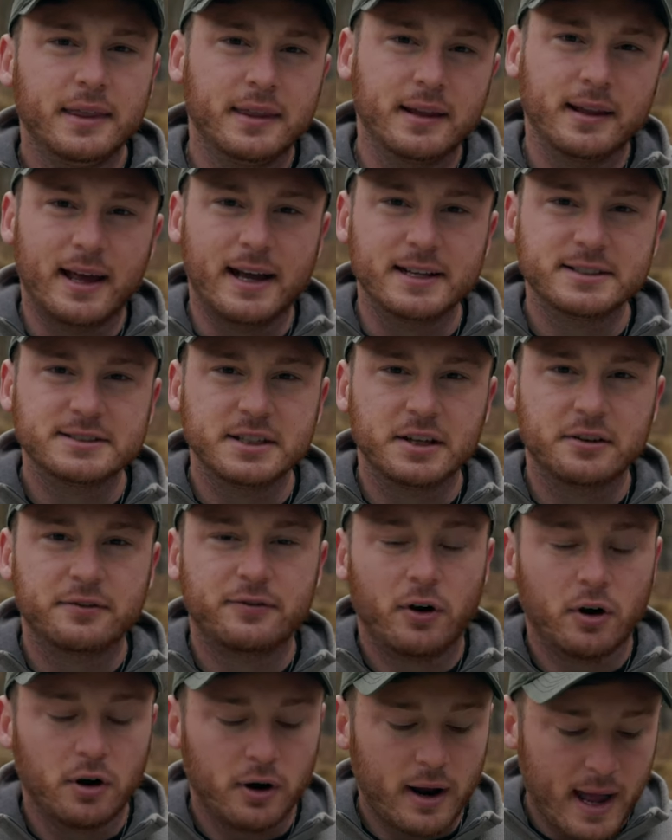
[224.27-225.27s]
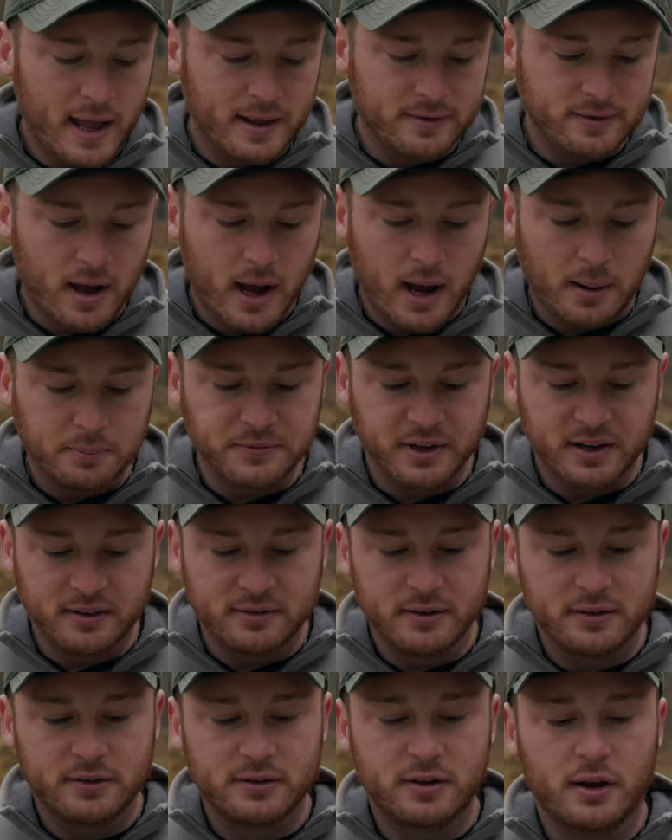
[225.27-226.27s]
And then lastly, as far as optics,
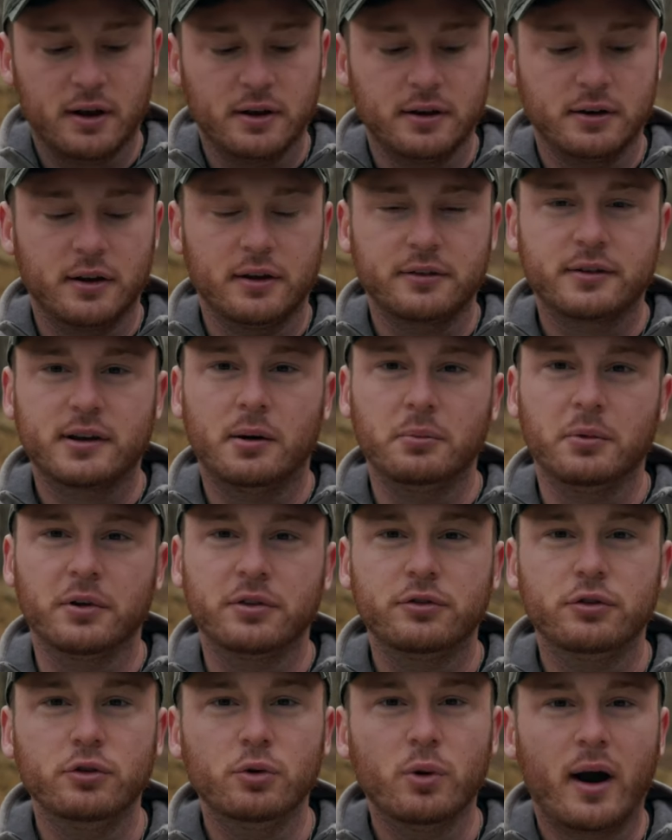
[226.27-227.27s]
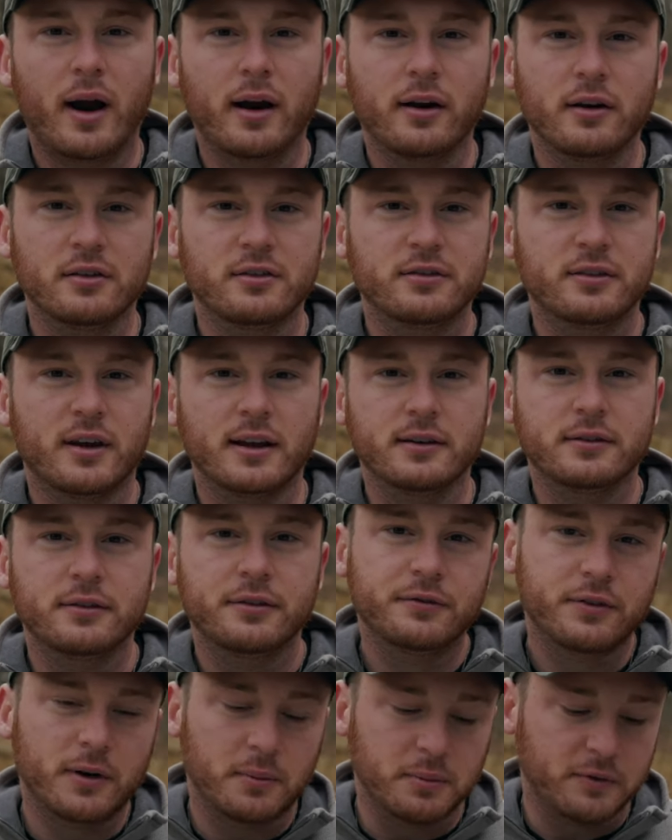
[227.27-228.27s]
this gun does come with two iron sights
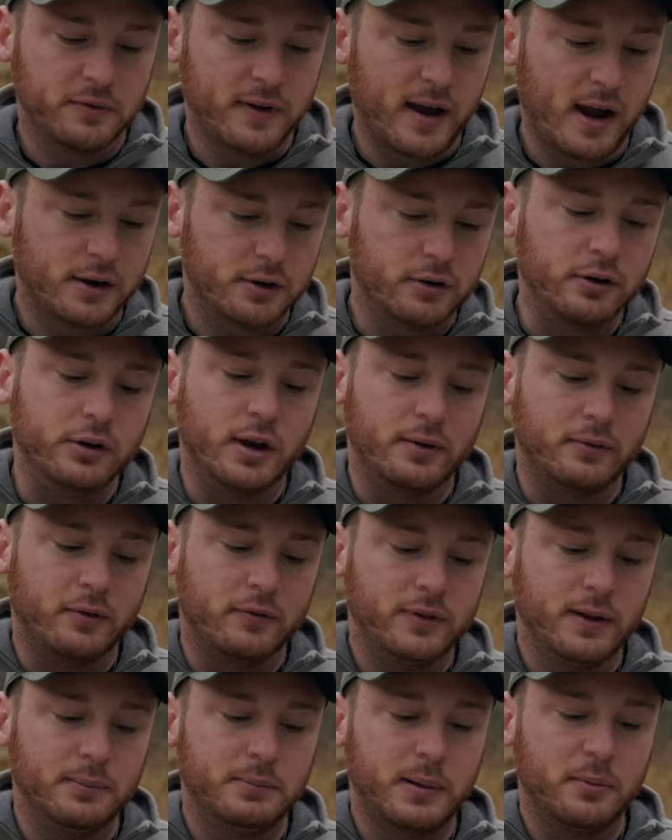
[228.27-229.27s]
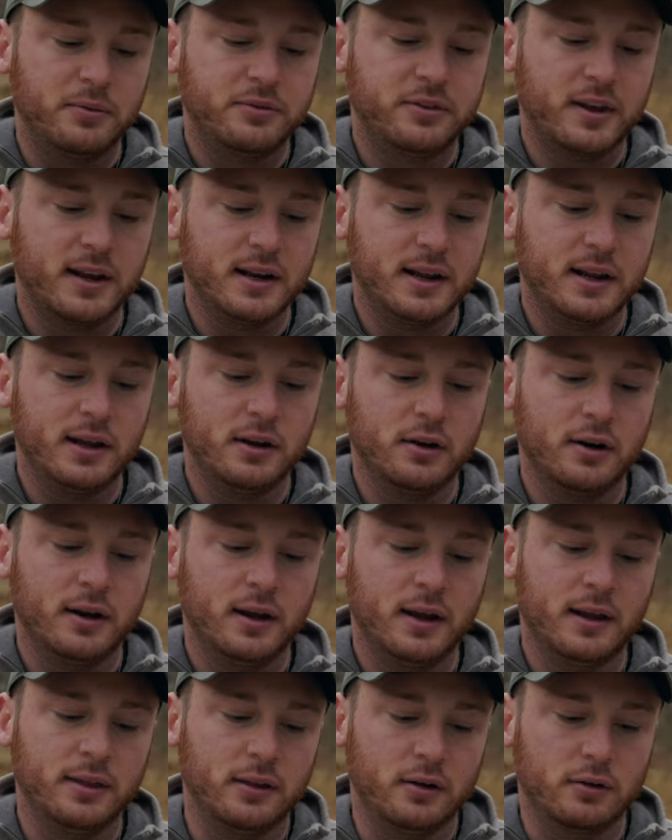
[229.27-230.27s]
from the factory. You have a flip-up sight here
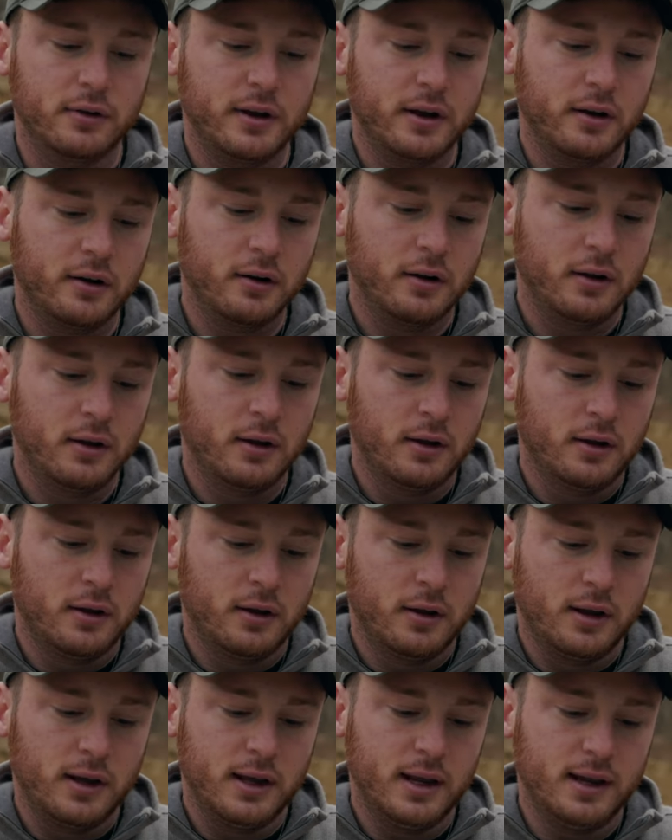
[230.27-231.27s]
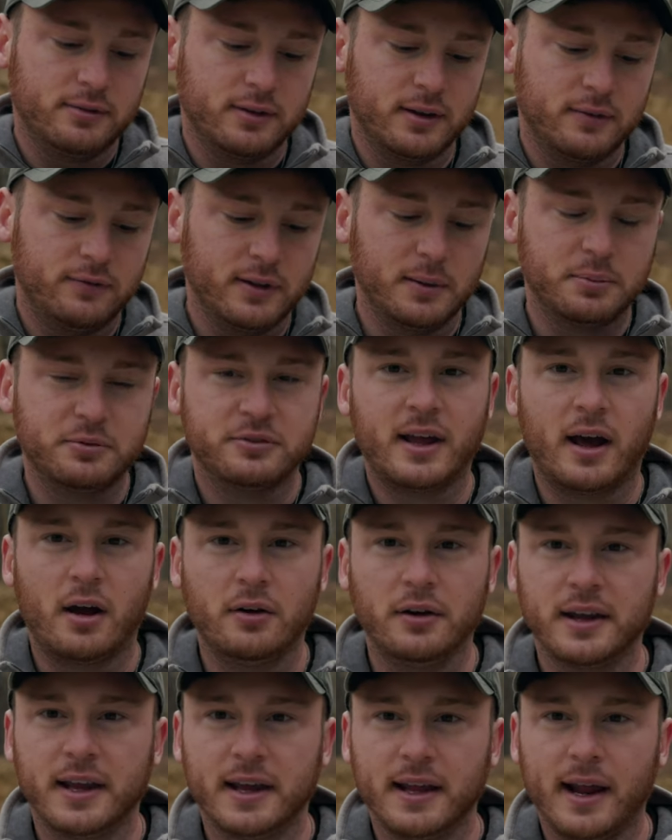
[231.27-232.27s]
in the rear. Easily flips
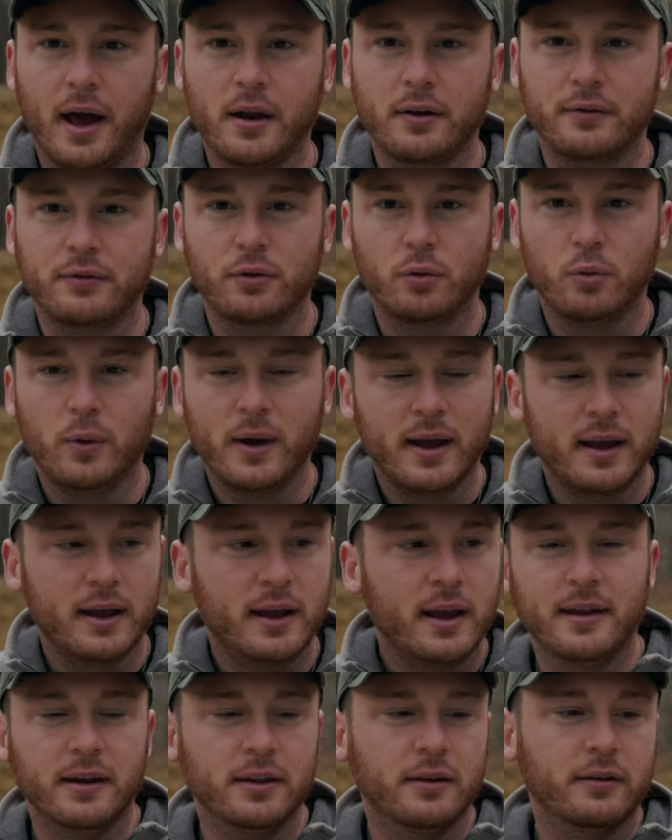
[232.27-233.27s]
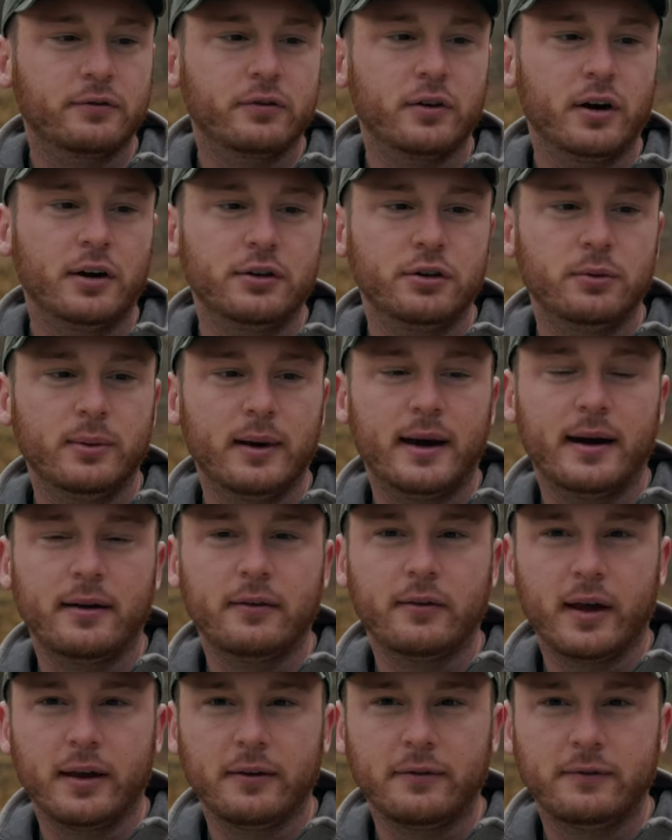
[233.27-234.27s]
down to get out of the way. And then in the front, you
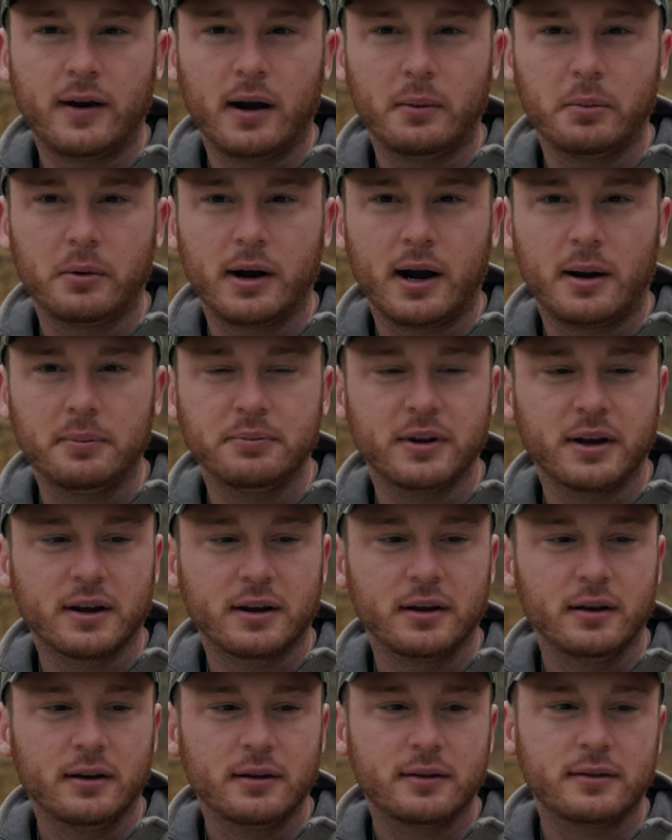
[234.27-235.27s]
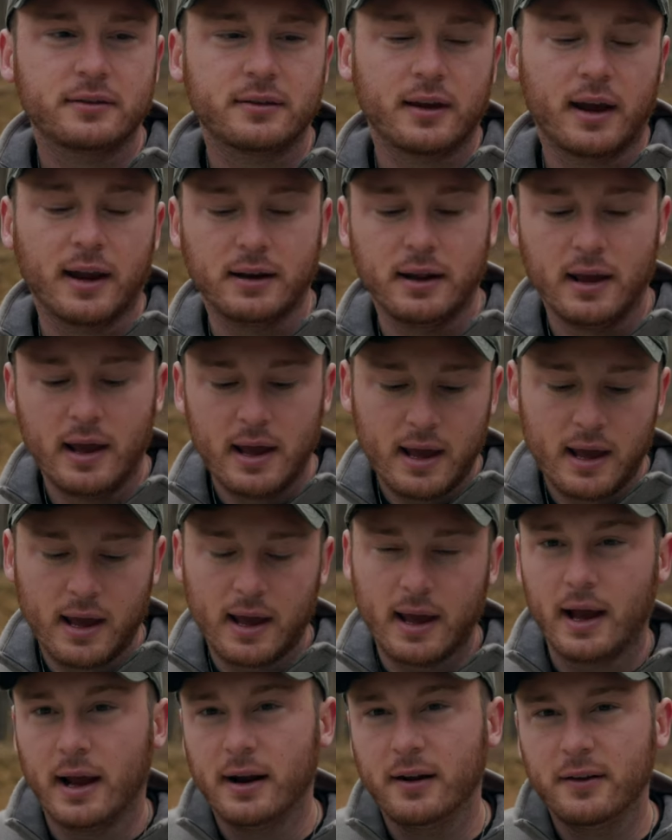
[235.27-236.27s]
have a fiber optic sight.
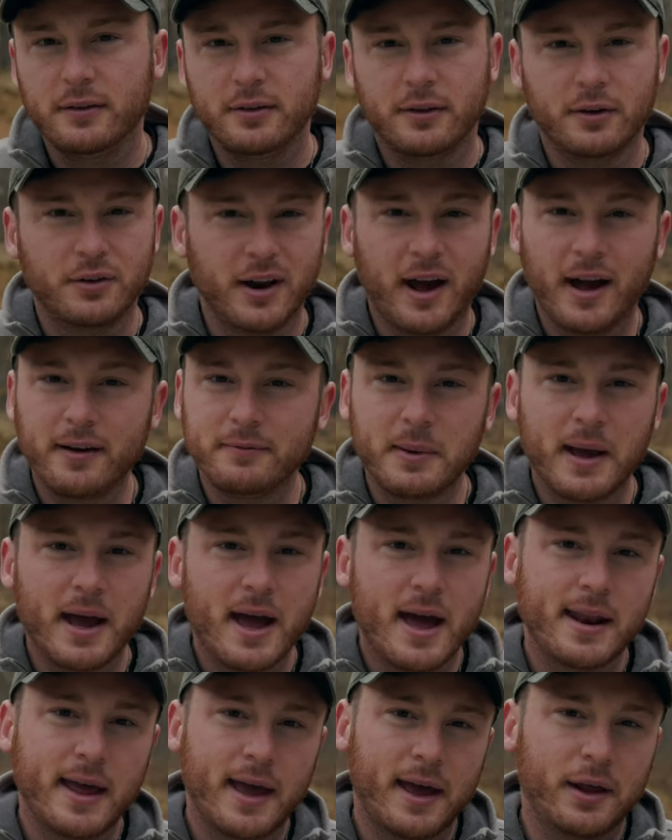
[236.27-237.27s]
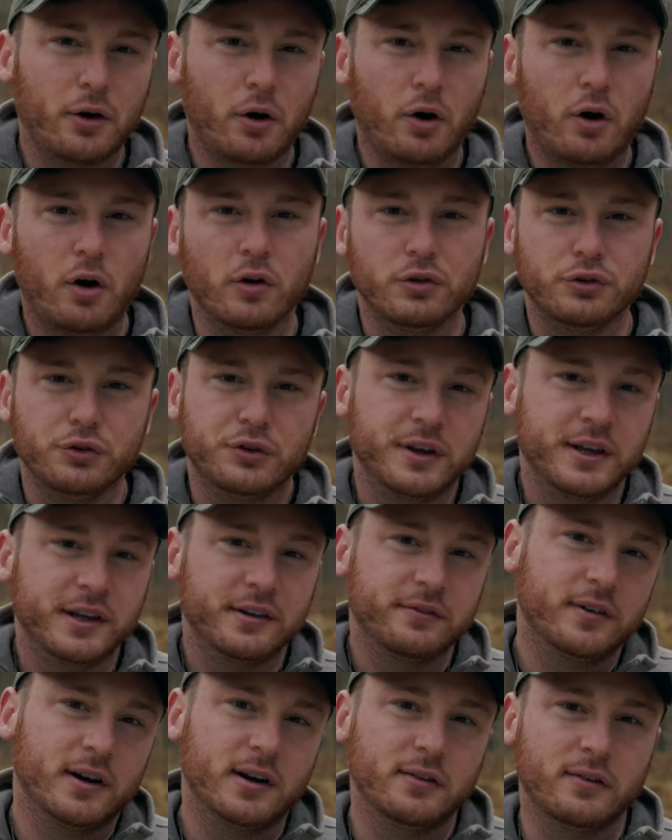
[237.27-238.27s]
And they're not bad at all. You can
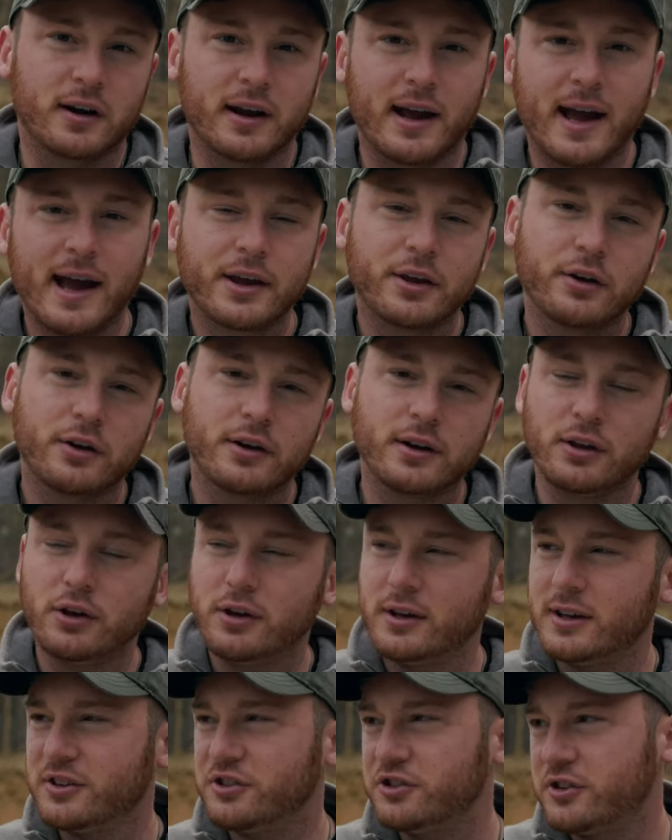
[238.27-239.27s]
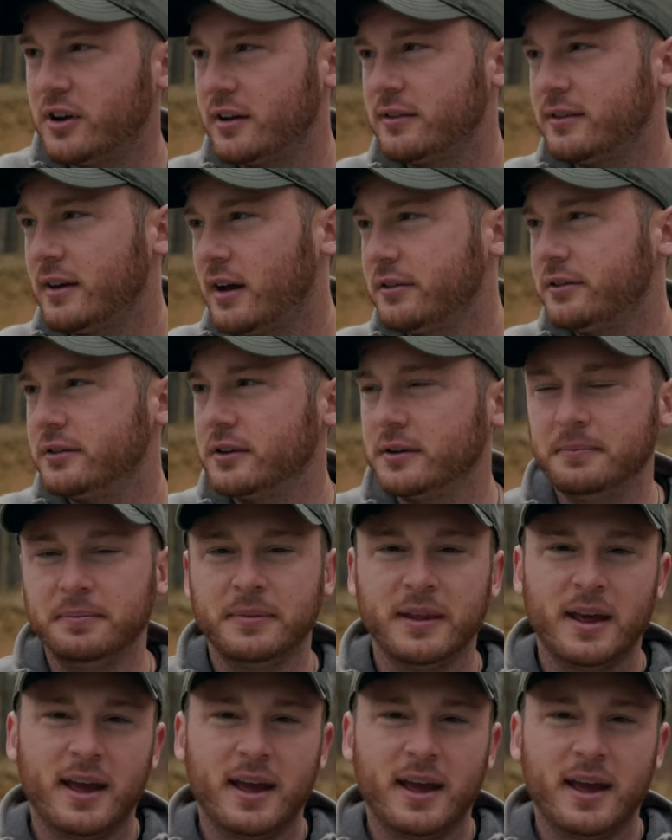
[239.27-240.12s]
get very, very accurate, and you can get shots out to